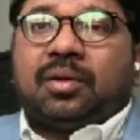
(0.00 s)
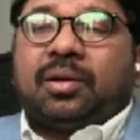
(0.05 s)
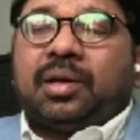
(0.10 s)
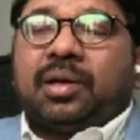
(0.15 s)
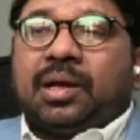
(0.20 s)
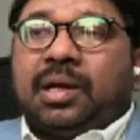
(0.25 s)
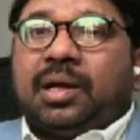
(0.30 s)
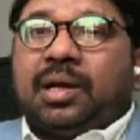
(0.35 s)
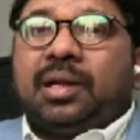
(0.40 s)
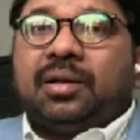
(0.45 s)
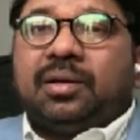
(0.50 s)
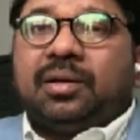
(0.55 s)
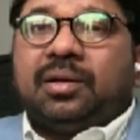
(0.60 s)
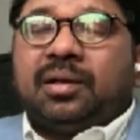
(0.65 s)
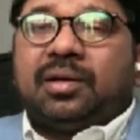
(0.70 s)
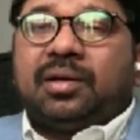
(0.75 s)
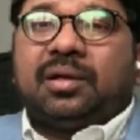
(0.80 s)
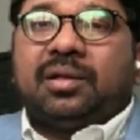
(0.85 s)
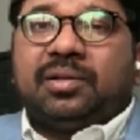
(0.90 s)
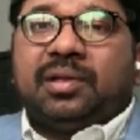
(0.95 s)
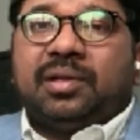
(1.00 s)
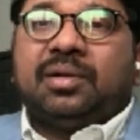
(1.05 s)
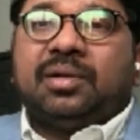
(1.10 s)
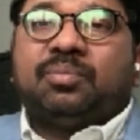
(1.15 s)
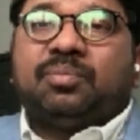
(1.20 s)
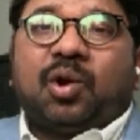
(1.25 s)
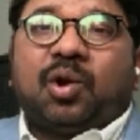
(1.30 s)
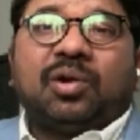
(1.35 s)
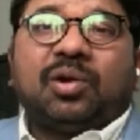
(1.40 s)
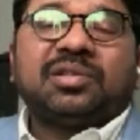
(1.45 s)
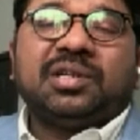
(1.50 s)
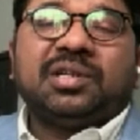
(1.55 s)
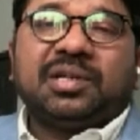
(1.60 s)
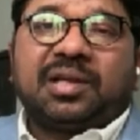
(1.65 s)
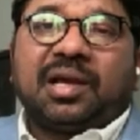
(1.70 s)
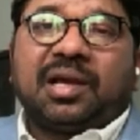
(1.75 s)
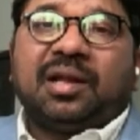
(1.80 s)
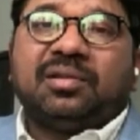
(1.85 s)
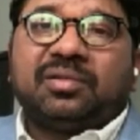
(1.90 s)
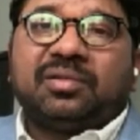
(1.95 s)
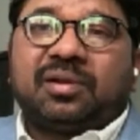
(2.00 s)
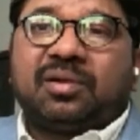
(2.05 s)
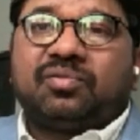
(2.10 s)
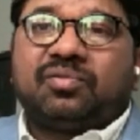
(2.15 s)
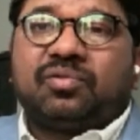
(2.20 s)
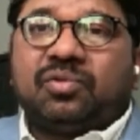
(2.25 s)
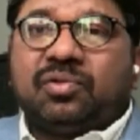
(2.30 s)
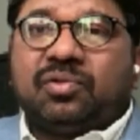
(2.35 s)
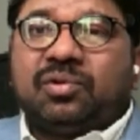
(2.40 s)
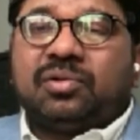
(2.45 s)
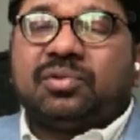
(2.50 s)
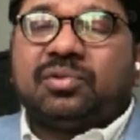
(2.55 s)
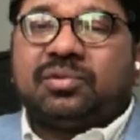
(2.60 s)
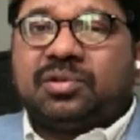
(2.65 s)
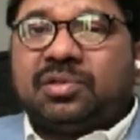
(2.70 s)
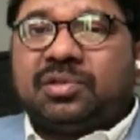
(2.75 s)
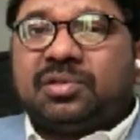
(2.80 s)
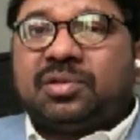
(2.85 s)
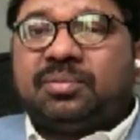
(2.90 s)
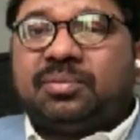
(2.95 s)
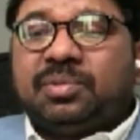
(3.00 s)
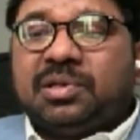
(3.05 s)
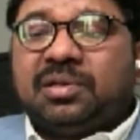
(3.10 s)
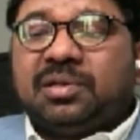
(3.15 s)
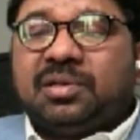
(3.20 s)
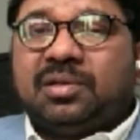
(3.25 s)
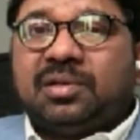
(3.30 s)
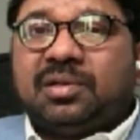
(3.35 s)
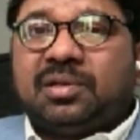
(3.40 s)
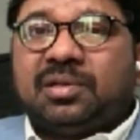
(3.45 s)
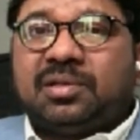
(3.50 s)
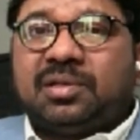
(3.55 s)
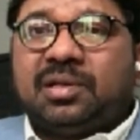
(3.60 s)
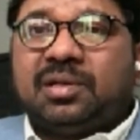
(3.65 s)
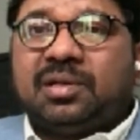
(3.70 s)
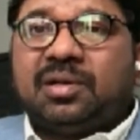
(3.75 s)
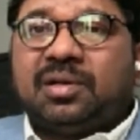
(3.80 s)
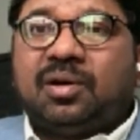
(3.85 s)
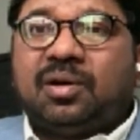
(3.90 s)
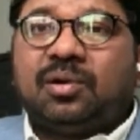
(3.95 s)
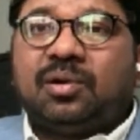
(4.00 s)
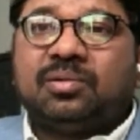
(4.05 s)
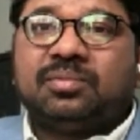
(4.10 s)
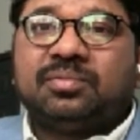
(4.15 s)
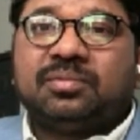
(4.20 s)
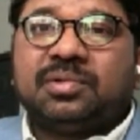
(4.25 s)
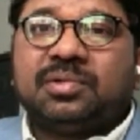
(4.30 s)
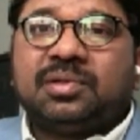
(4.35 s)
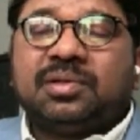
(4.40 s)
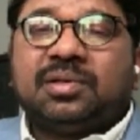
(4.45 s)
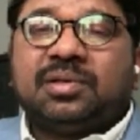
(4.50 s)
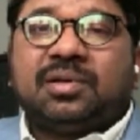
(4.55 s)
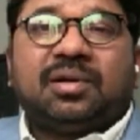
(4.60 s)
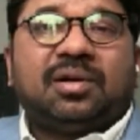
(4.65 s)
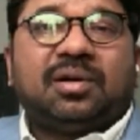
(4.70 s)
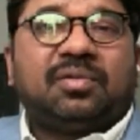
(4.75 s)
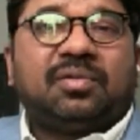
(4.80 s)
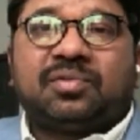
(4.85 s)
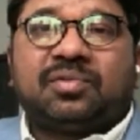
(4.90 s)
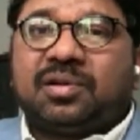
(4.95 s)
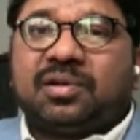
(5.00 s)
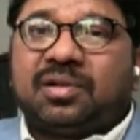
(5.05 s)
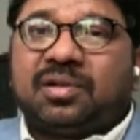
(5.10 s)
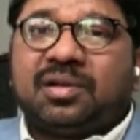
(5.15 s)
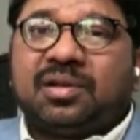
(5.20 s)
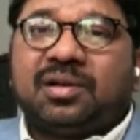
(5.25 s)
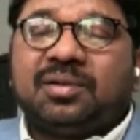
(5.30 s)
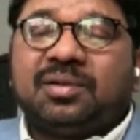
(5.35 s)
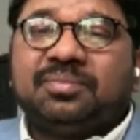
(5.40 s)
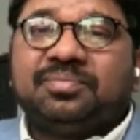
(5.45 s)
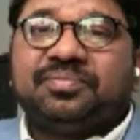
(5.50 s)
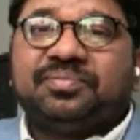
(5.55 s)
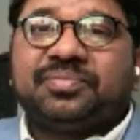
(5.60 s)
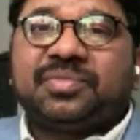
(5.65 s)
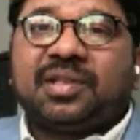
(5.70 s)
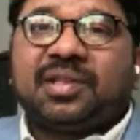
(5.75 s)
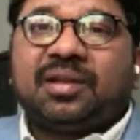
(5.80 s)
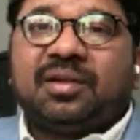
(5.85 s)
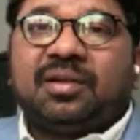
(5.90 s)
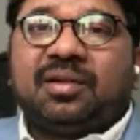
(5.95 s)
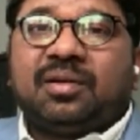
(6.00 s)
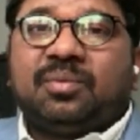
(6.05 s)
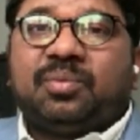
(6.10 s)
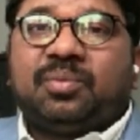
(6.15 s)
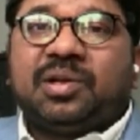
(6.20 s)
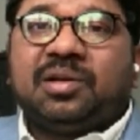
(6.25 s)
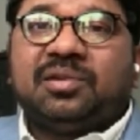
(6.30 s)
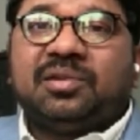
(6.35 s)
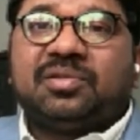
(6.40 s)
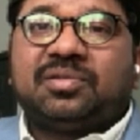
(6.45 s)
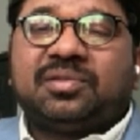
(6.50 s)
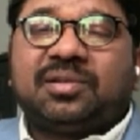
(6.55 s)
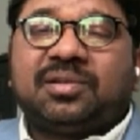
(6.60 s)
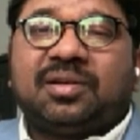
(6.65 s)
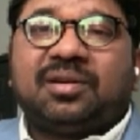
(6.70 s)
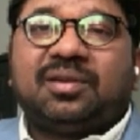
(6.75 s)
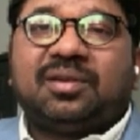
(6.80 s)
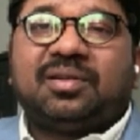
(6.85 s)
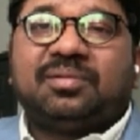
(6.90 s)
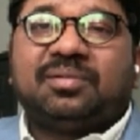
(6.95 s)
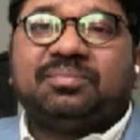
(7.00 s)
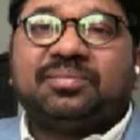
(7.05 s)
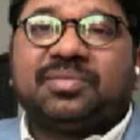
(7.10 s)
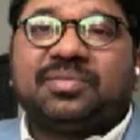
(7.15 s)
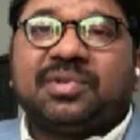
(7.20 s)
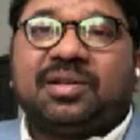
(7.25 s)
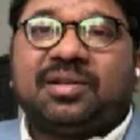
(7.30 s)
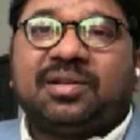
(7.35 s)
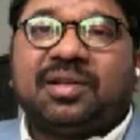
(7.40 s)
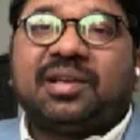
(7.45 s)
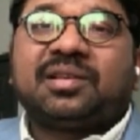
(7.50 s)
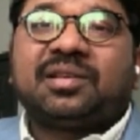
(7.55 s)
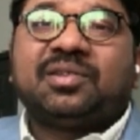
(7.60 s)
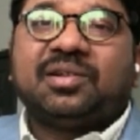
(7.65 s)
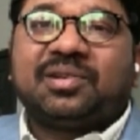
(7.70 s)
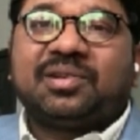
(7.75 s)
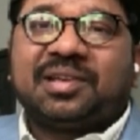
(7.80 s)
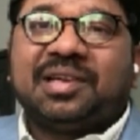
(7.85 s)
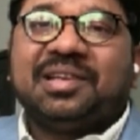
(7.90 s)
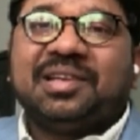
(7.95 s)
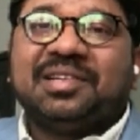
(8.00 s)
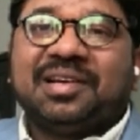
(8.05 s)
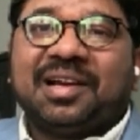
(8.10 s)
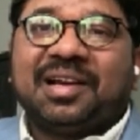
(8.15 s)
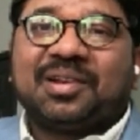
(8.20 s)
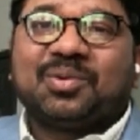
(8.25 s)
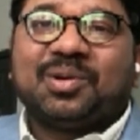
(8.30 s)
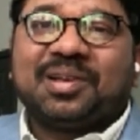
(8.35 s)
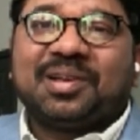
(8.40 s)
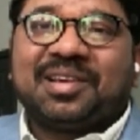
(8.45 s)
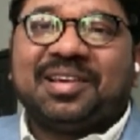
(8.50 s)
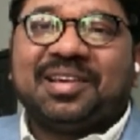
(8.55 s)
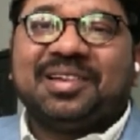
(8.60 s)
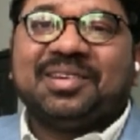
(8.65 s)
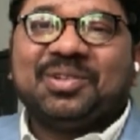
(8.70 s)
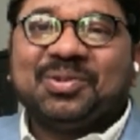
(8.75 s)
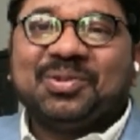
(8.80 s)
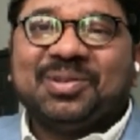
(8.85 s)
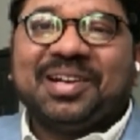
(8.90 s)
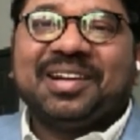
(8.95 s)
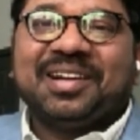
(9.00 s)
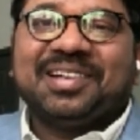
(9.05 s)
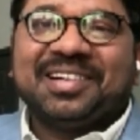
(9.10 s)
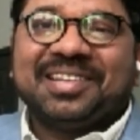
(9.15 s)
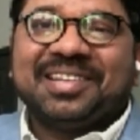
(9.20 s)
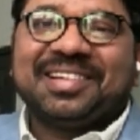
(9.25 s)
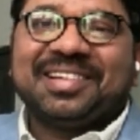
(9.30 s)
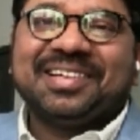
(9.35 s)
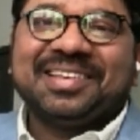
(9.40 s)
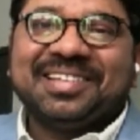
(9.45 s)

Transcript: And then prostate cancer, of course, is a big thing now after Prince, like King, actually, King, United